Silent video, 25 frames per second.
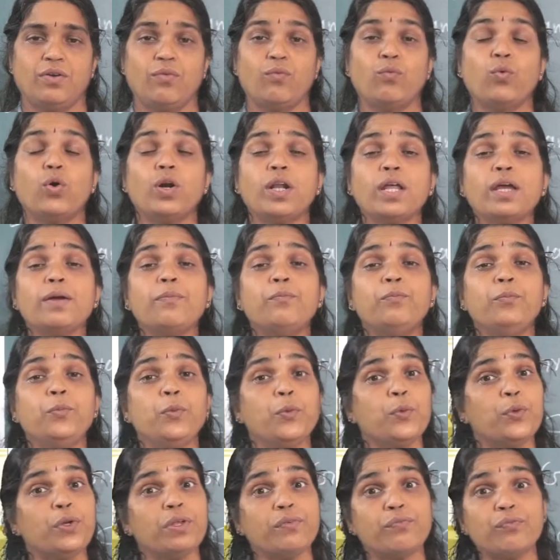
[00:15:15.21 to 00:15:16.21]
What a
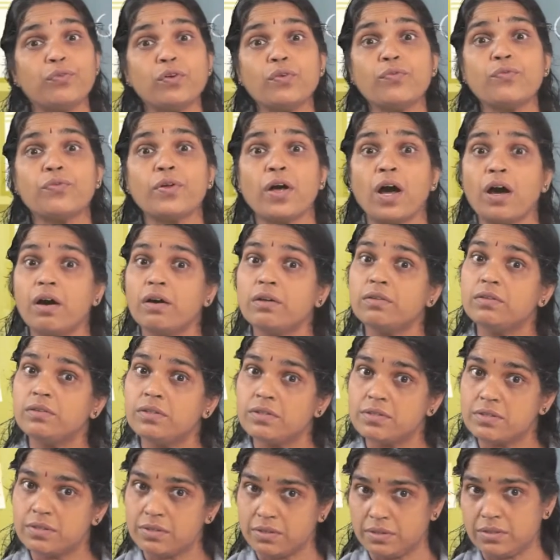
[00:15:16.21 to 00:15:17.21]
beautiful flower
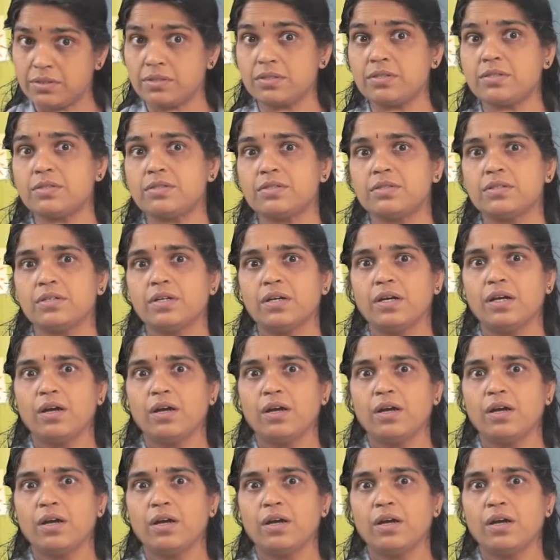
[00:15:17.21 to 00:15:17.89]
this is.